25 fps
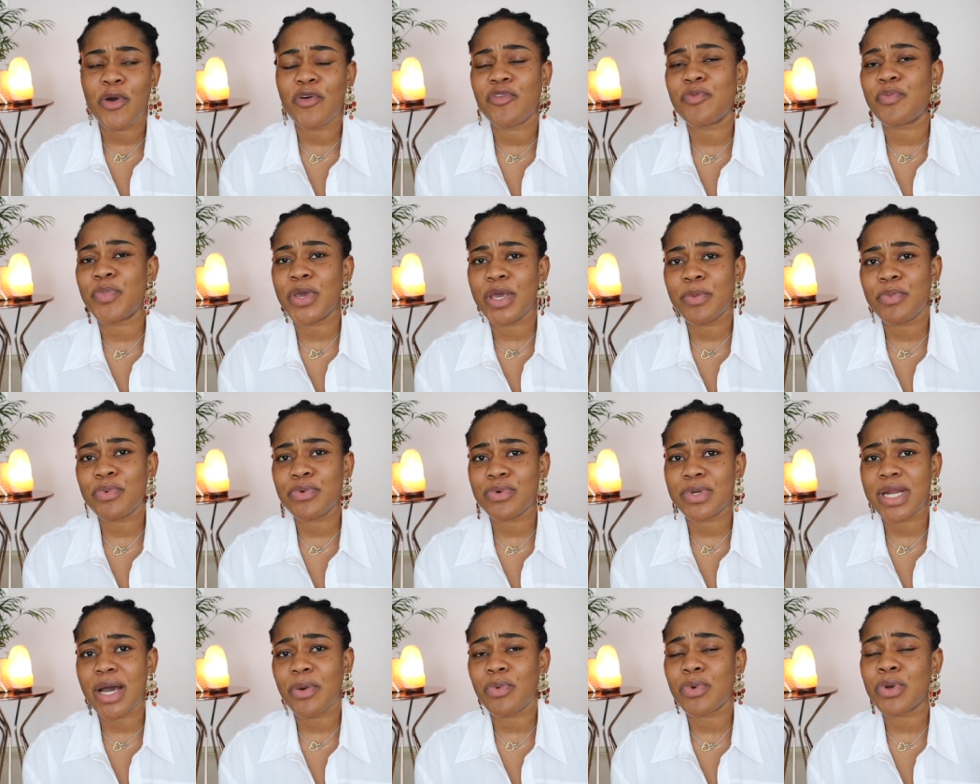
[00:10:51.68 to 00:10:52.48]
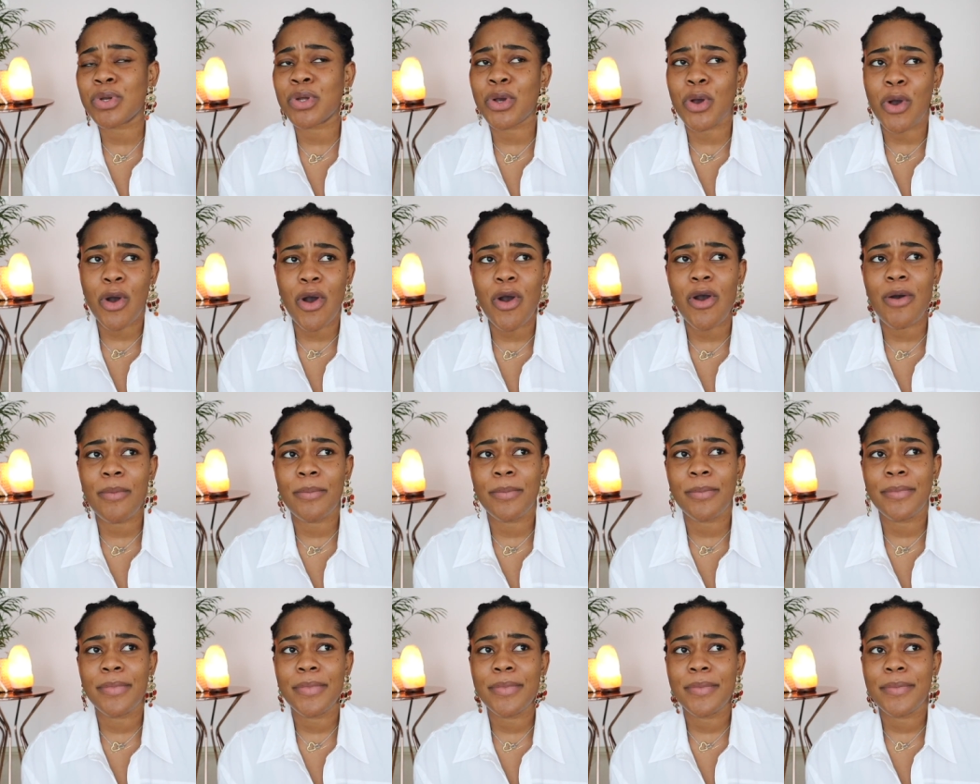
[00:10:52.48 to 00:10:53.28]
of people that would
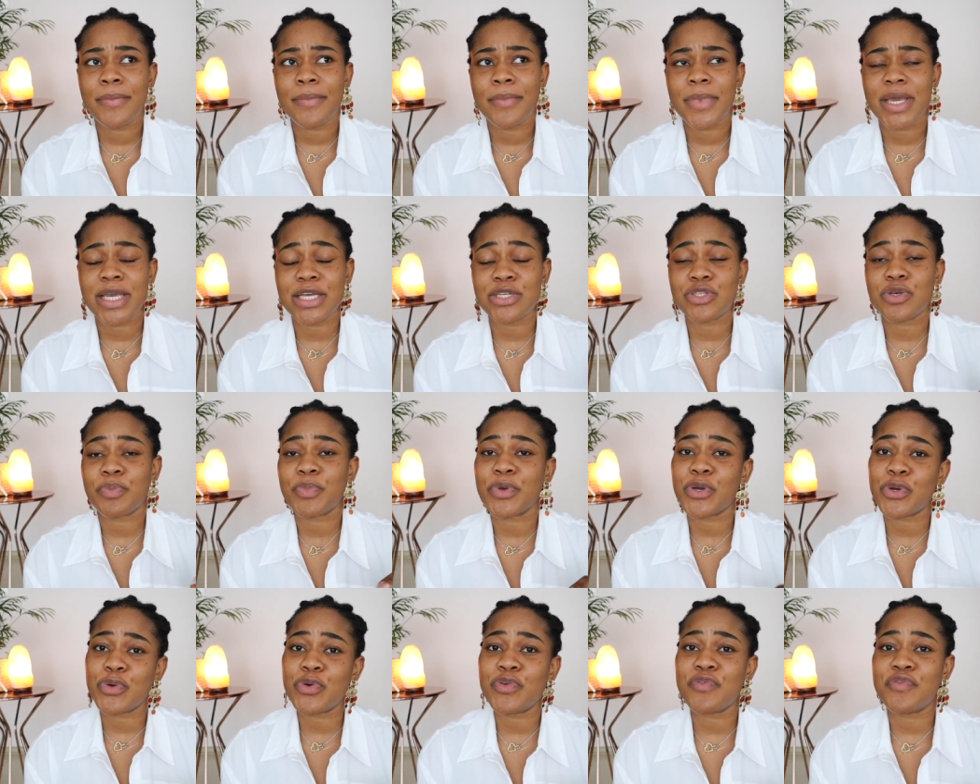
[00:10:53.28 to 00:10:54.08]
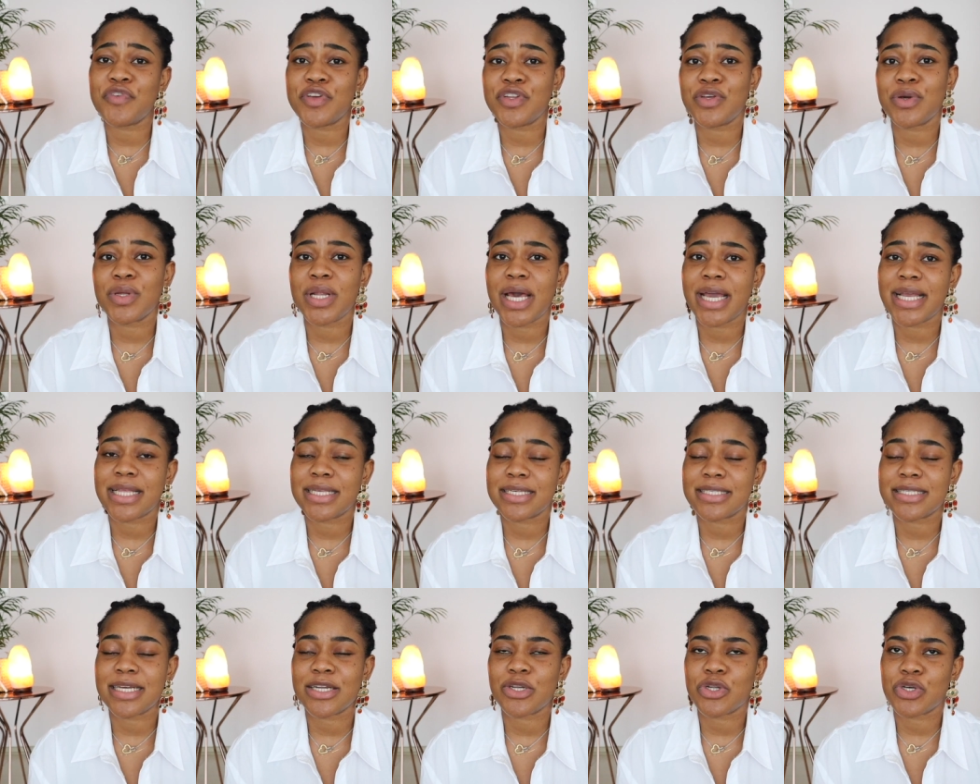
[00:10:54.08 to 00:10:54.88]
come hit up a good video like
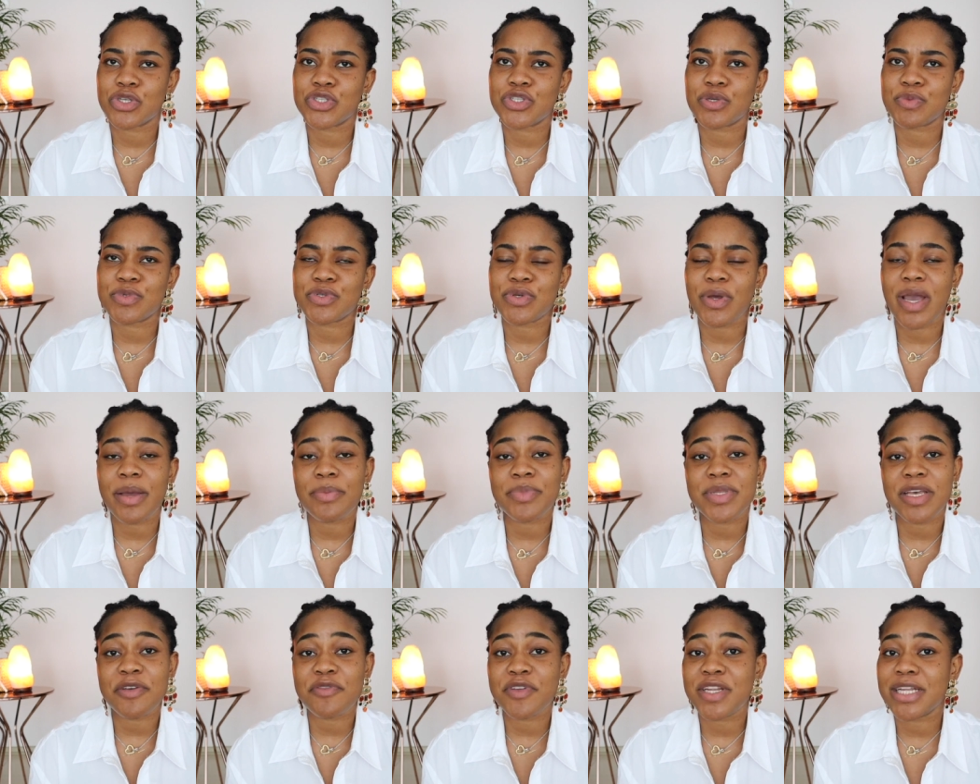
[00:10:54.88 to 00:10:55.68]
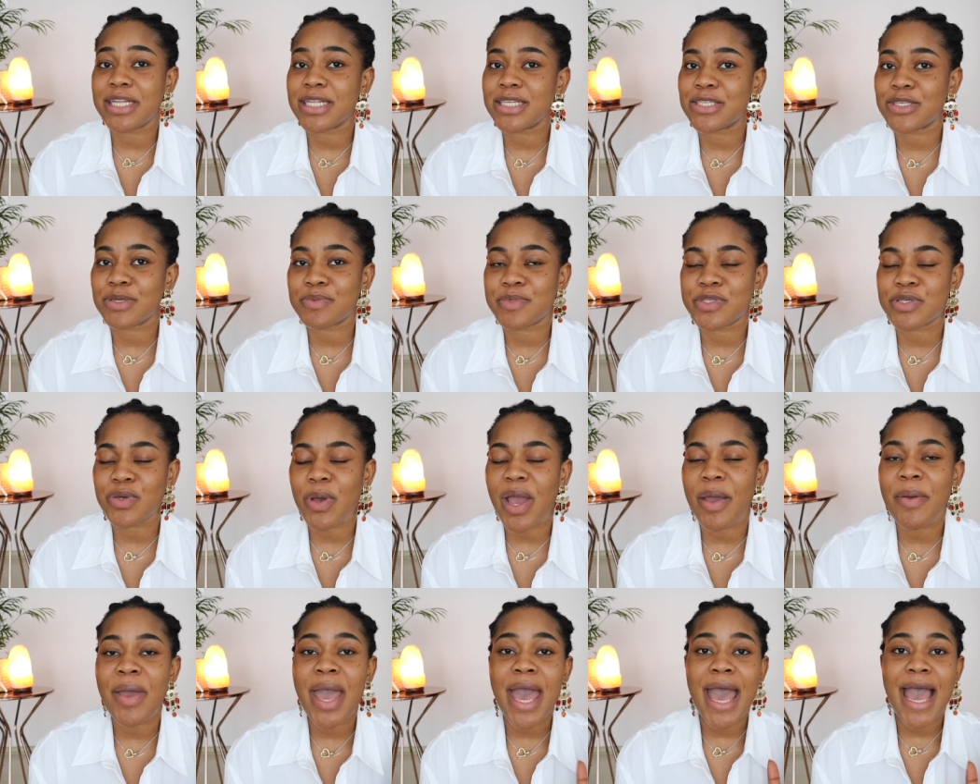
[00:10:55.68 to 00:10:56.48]
this and not subscribe. Definitely
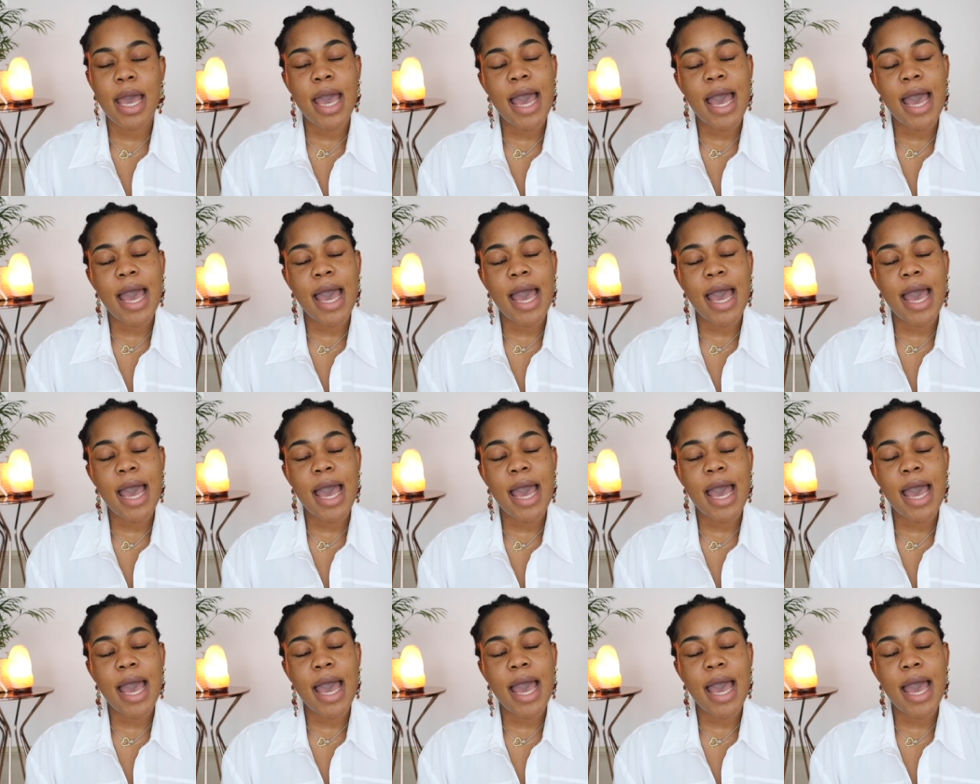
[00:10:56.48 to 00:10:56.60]
subscribe.